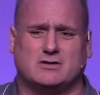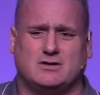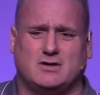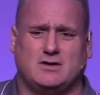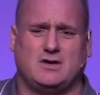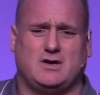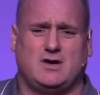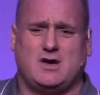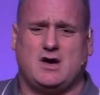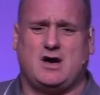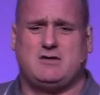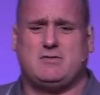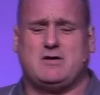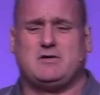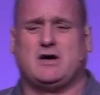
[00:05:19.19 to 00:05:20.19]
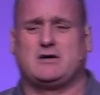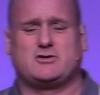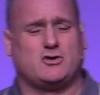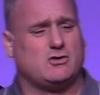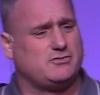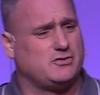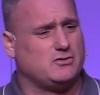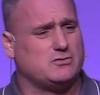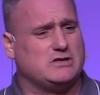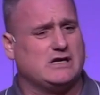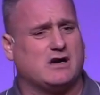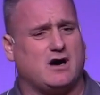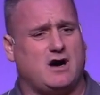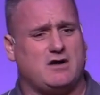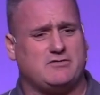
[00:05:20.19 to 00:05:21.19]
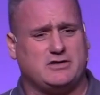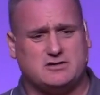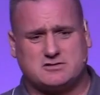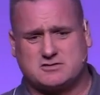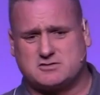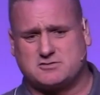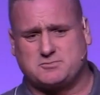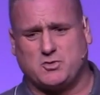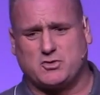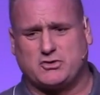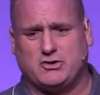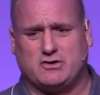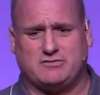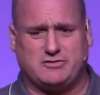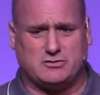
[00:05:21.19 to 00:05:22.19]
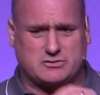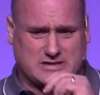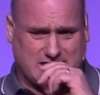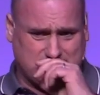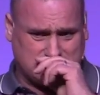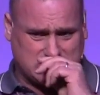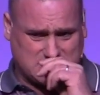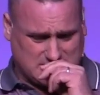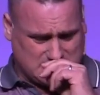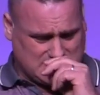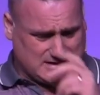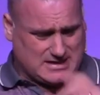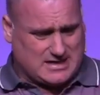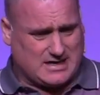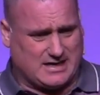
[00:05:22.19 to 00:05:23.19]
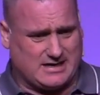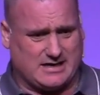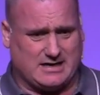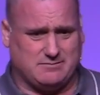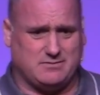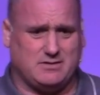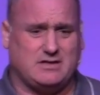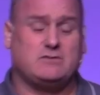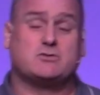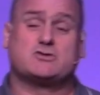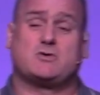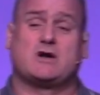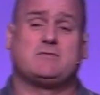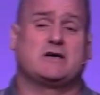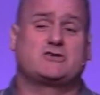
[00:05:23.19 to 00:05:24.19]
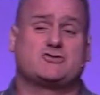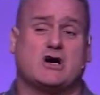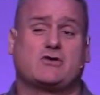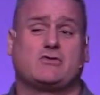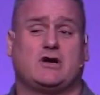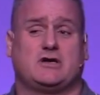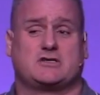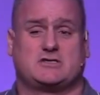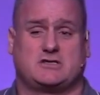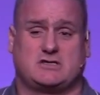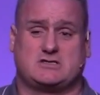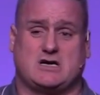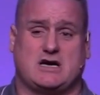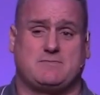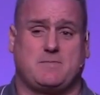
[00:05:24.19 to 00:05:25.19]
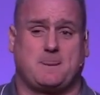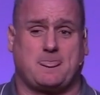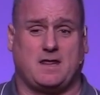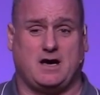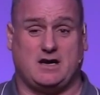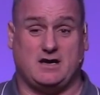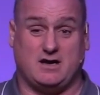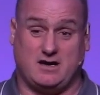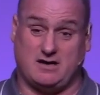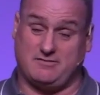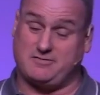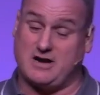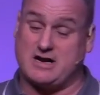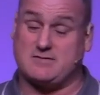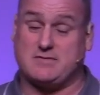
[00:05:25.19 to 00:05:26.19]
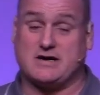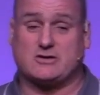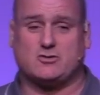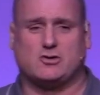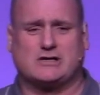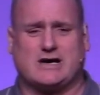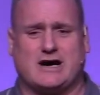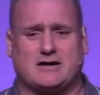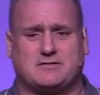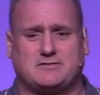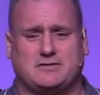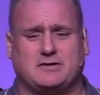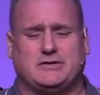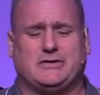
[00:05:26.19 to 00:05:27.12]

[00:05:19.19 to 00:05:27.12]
I remember, I don't know if you know Neil Harvey, he's spoke here a few times, and he was one of my drug brothers at the time, and a friend of mine called Gareth,